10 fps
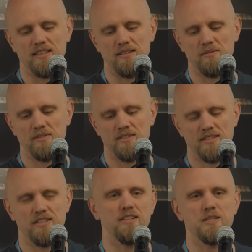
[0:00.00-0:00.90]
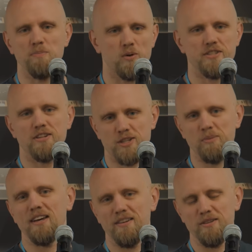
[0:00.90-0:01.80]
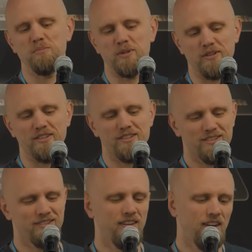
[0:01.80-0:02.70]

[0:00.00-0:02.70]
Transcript: essentially smoke starts coming out of the computer, and